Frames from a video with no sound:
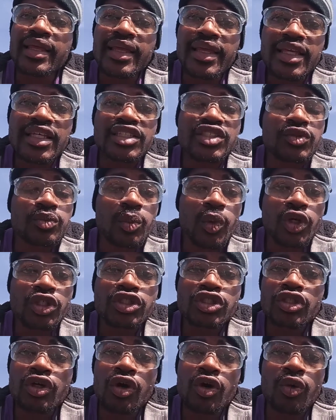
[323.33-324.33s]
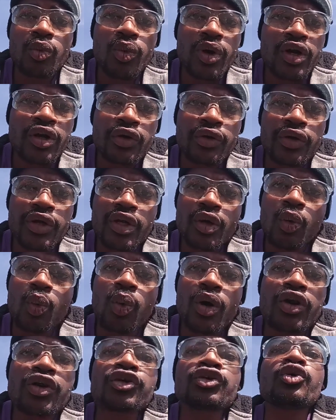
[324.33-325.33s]
he's more so wondering,
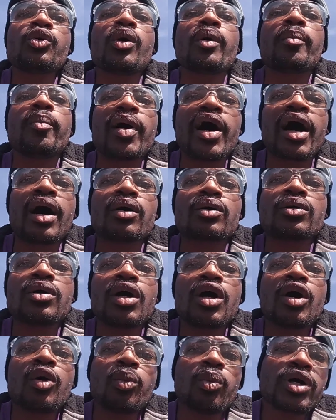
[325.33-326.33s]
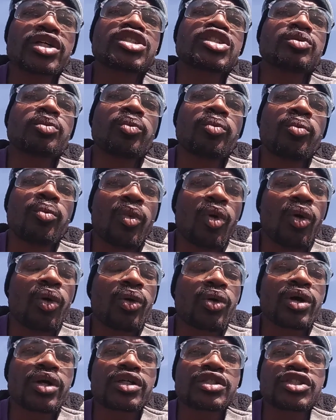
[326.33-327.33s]
what are you about? What's
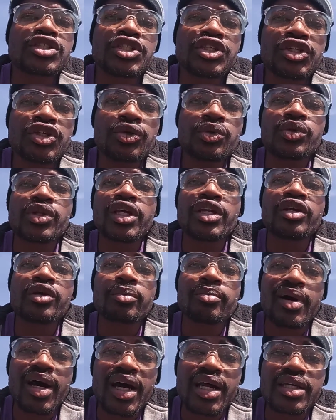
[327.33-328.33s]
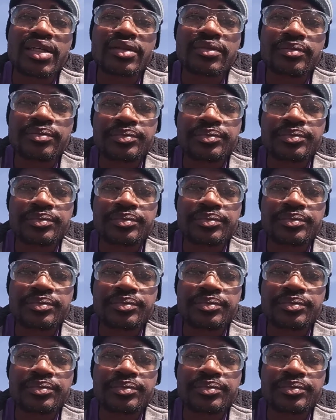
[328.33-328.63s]
more to you than your body?